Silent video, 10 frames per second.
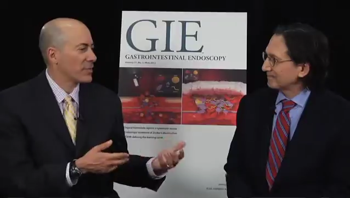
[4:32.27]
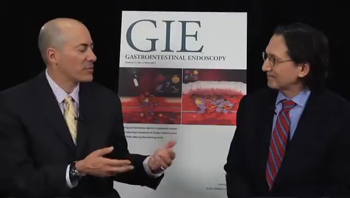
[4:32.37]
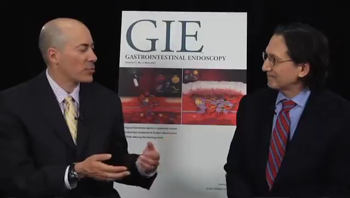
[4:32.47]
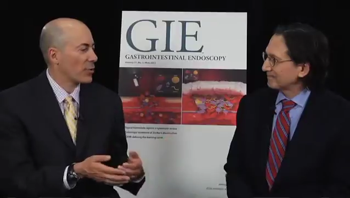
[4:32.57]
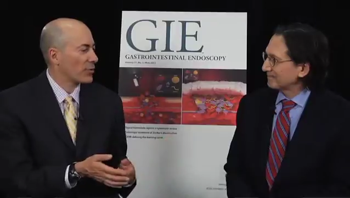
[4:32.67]
Speaker 1: to
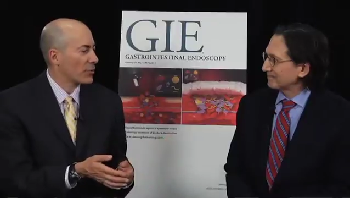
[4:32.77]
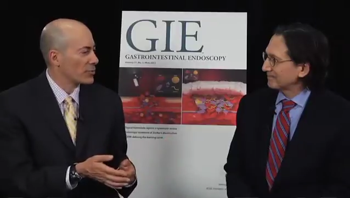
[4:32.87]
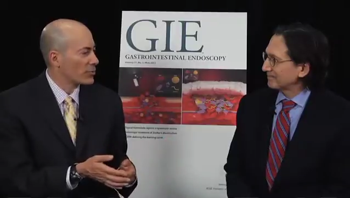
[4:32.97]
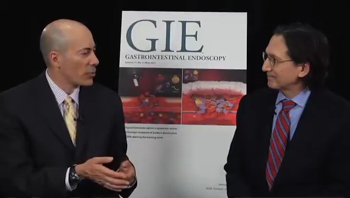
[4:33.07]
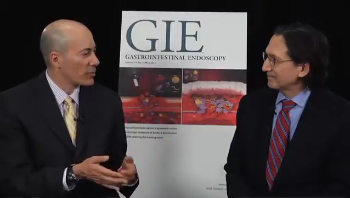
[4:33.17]
historical
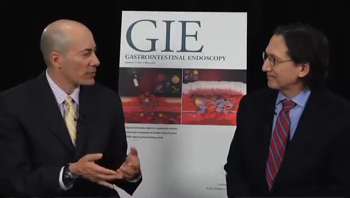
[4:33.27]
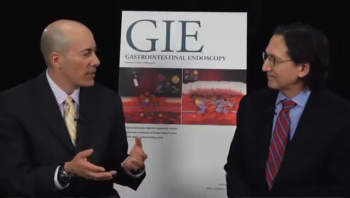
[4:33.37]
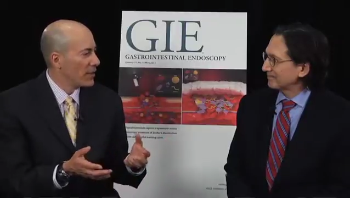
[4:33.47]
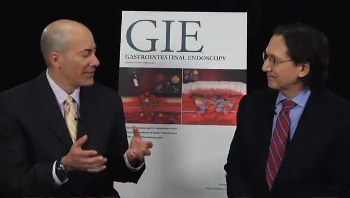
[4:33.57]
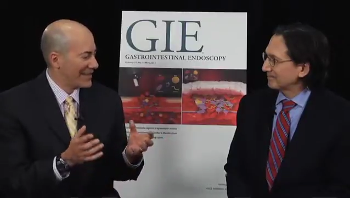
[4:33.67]
controls,
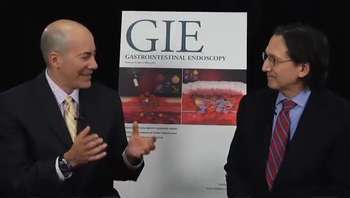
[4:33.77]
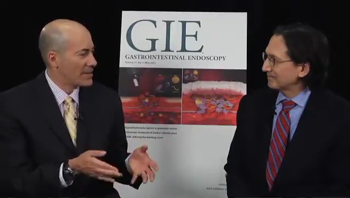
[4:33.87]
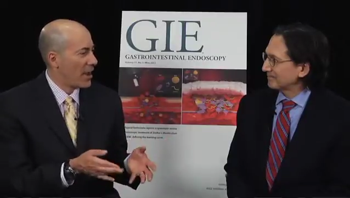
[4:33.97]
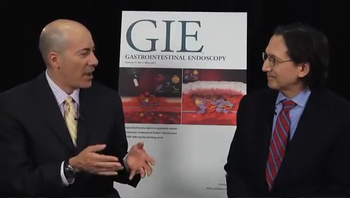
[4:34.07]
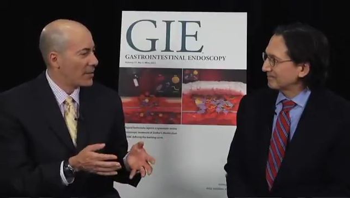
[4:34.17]
that the
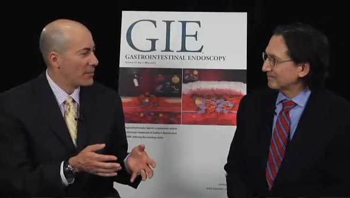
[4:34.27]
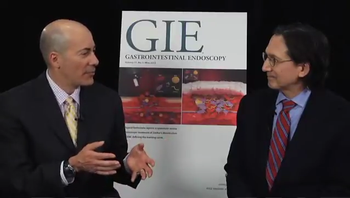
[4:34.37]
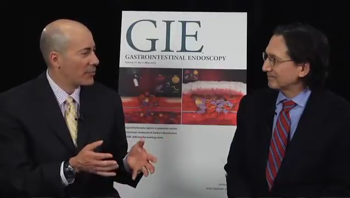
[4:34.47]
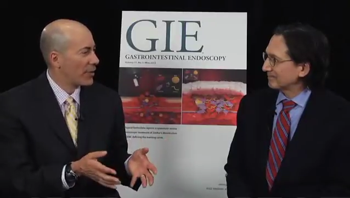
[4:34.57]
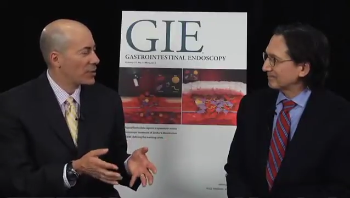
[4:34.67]
time
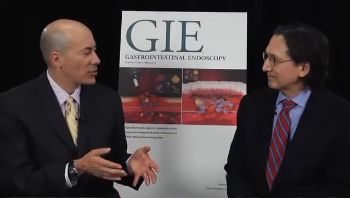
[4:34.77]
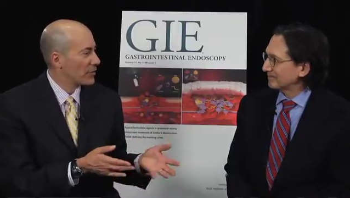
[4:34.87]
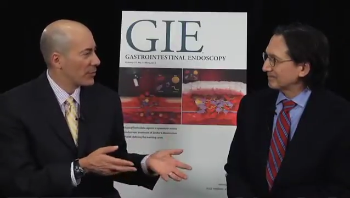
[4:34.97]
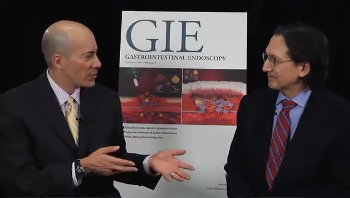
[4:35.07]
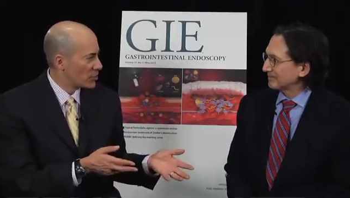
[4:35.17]
and duration
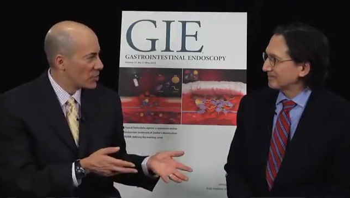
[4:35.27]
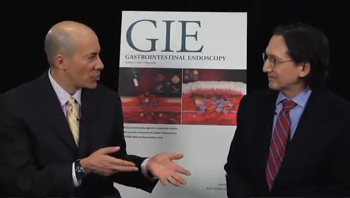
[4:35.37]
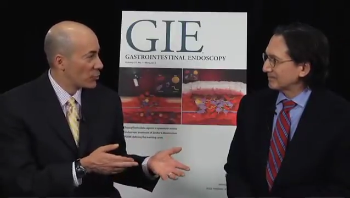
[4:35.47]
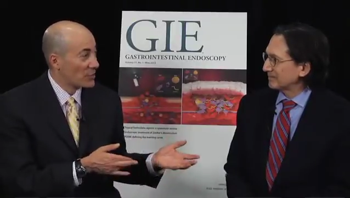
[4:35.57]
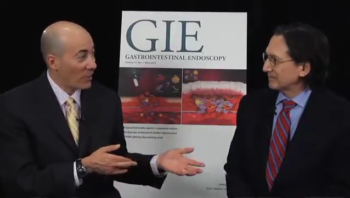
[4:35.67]
of the
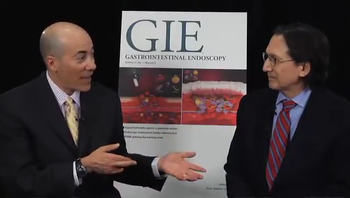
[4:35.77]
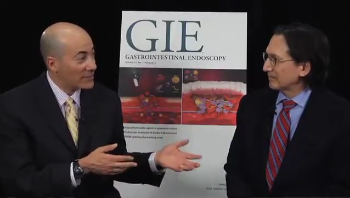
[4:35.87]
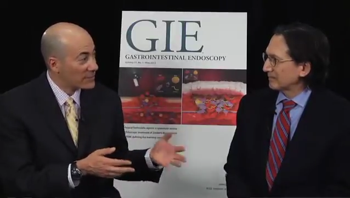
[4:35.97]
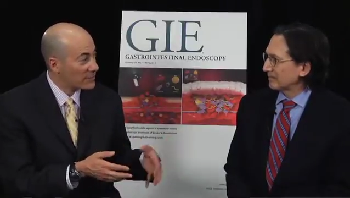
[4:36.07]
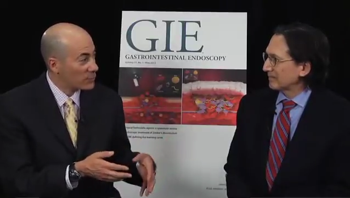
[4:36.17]
procedure was
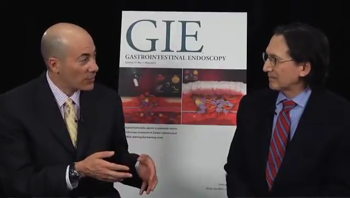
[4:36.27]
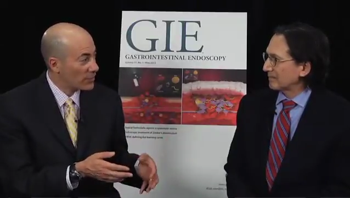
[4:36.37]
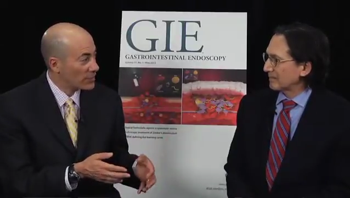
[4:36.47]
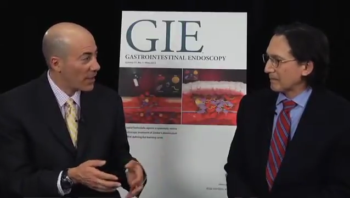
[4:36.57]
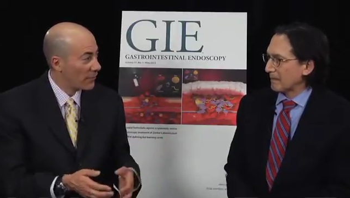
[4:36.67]
less with
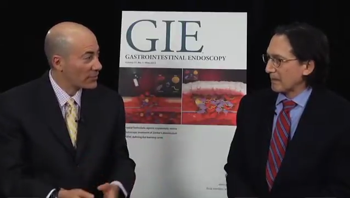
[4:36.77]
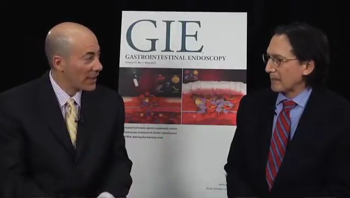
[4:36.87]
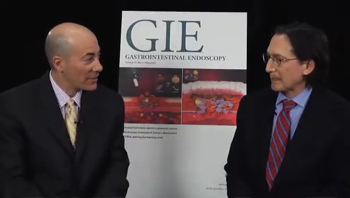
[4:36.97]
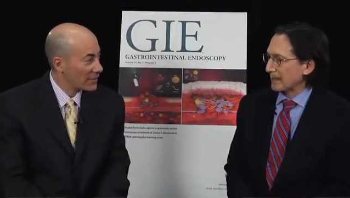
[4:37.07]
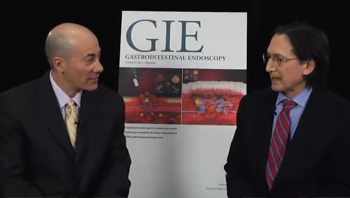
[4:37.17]
this novel
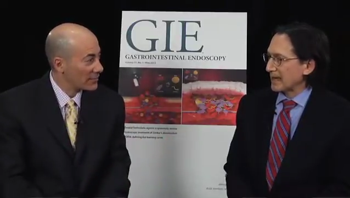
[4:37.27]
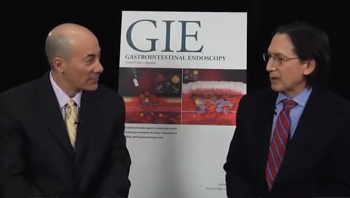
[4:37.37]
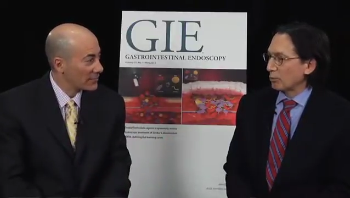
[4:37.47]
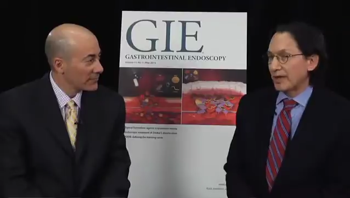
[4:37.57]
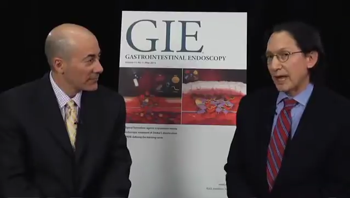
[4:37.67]
technique?
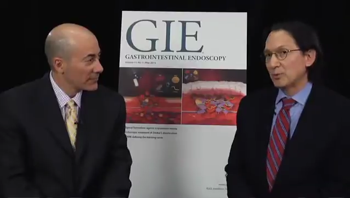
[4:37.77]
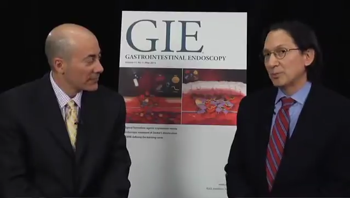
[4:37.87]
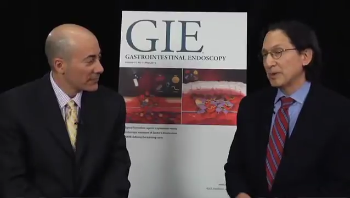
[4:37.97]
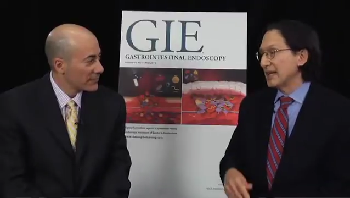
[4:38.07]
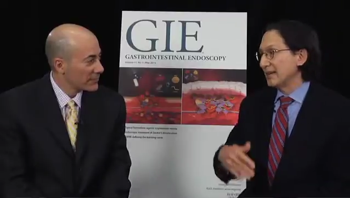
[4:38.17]
Speaker 2: Well, that will
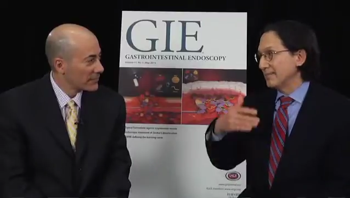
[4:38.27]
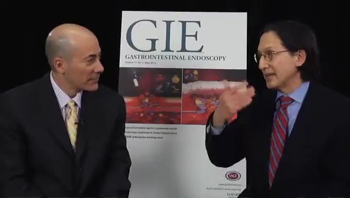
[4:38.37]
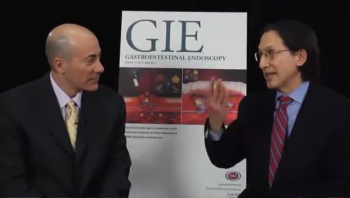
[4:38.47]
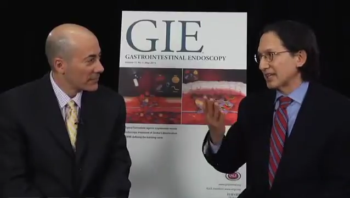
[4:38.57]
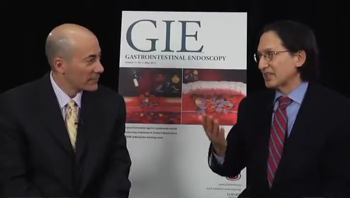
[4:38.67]
be
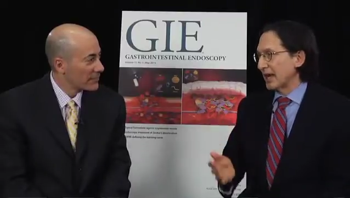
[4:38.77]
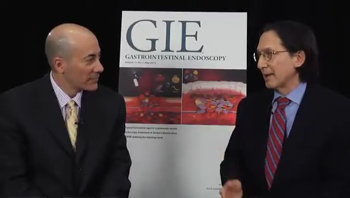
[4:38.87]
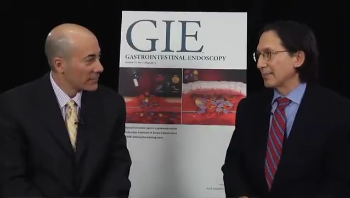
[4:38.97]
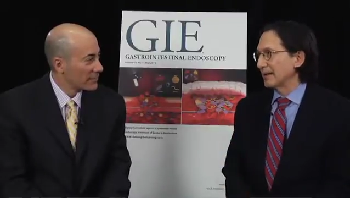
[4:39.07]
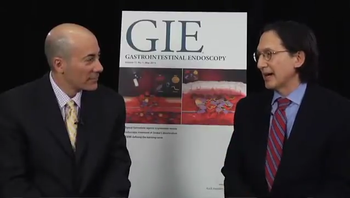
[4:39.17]
the next
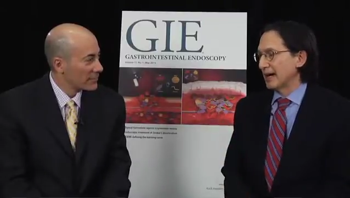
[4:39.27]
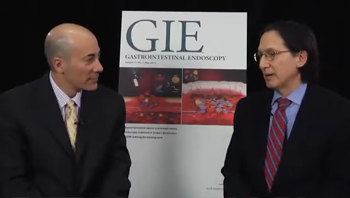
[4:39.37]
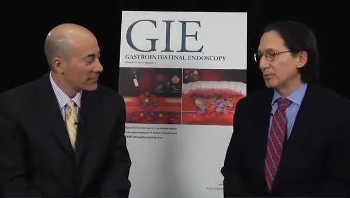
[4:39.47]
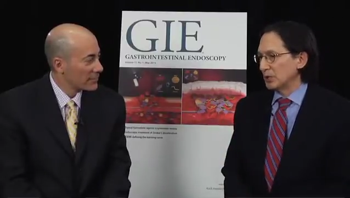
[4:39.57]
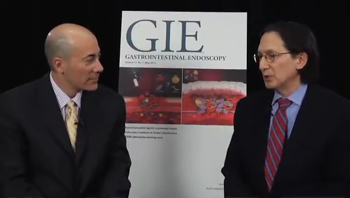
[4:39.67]
step. Mm-hmm. Uh,
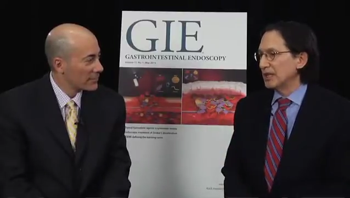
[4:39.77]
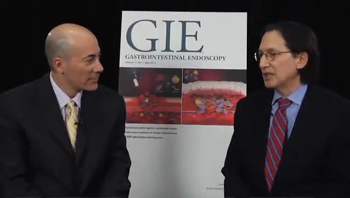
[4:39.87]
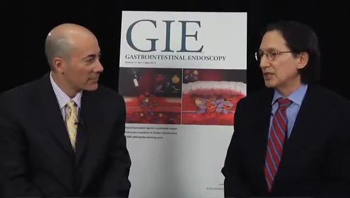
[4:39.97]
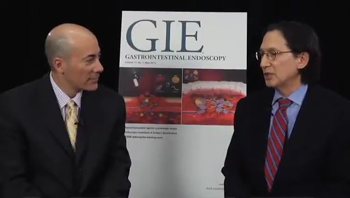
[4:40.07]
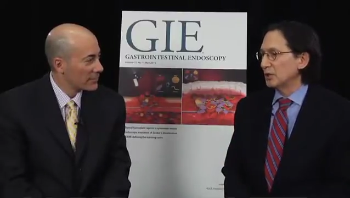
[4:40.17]
we do
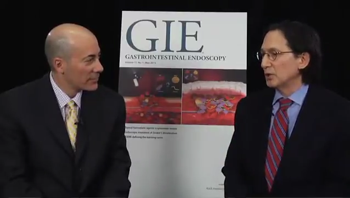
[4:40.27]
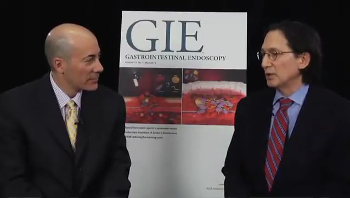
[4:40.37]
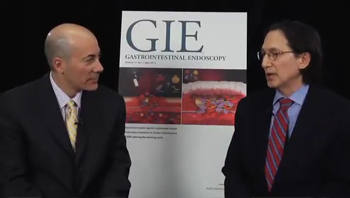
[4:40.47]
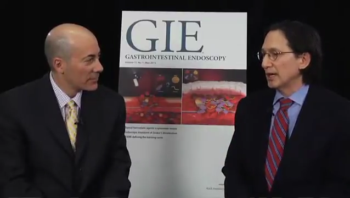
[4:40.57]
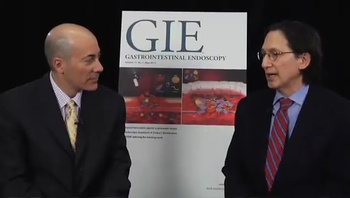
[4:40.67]
need to
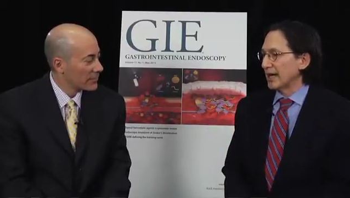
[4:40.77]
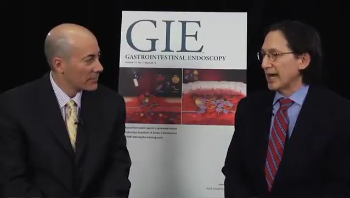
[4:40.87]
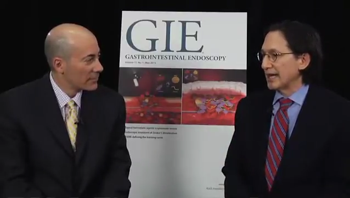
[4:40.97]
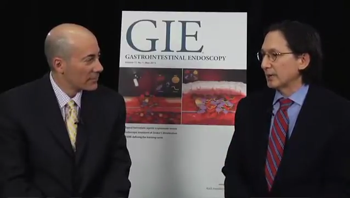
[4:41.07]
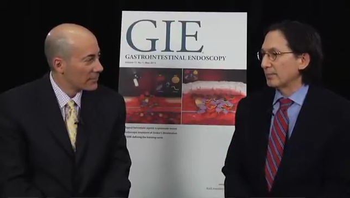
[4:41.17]
do uh,
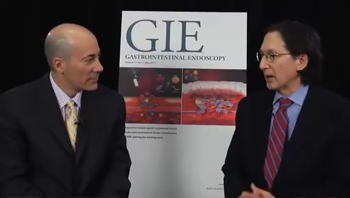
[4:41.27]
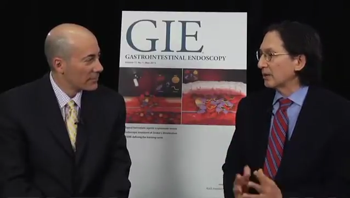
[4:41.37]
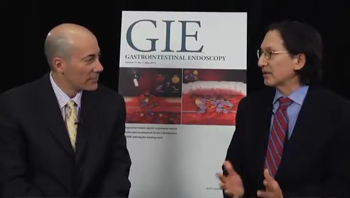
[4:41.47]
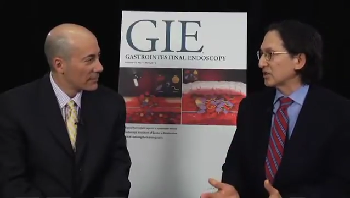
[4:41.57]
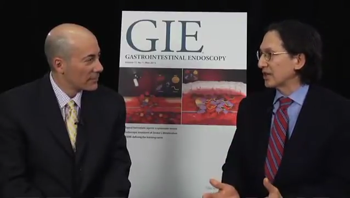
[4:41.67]
a
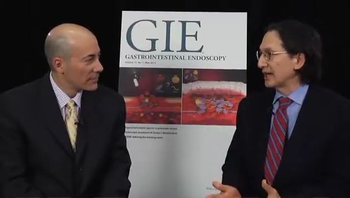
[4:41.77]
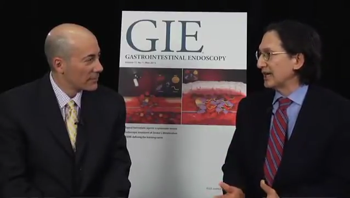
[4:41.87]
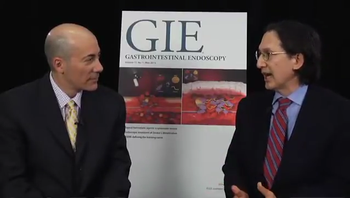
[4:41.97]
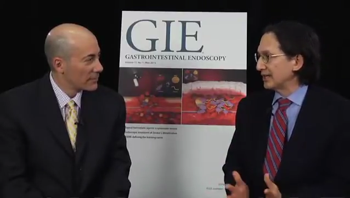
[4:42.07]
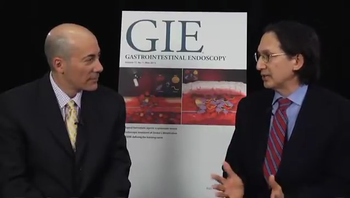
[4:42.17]
comparative
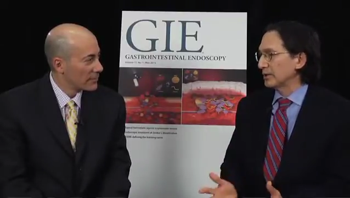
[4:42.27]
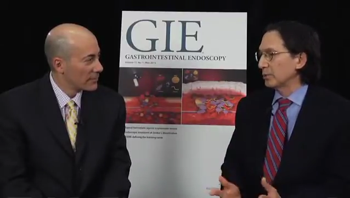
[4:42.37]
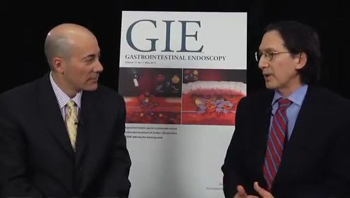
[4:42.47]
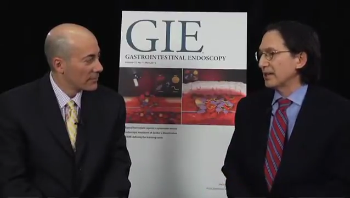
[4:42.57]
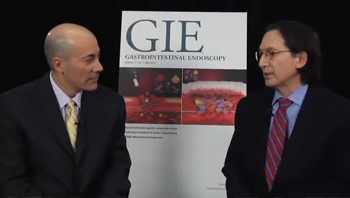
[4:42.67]
study, ideally
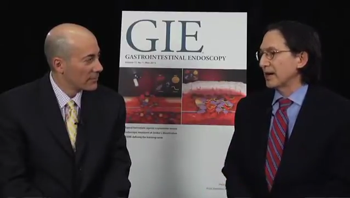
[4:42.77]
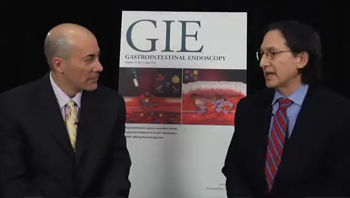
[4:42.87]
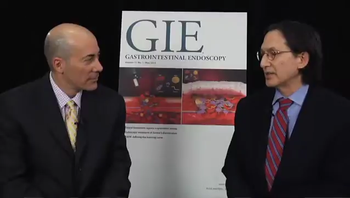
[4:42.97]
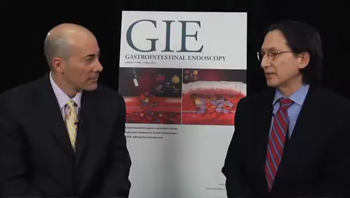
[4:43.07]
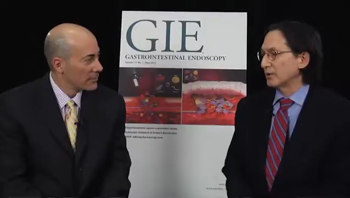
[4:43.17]

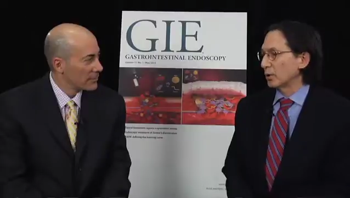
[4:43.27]
randomized, of